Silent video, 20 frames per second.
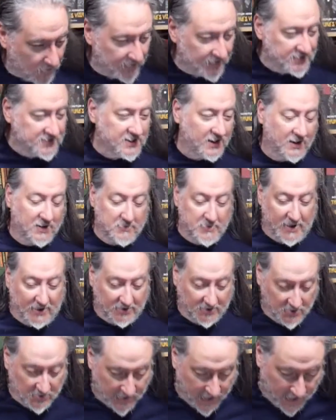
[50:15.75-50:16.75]
going to talk about
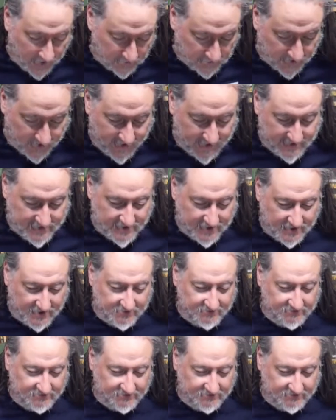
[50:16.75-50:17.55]
locate plants here.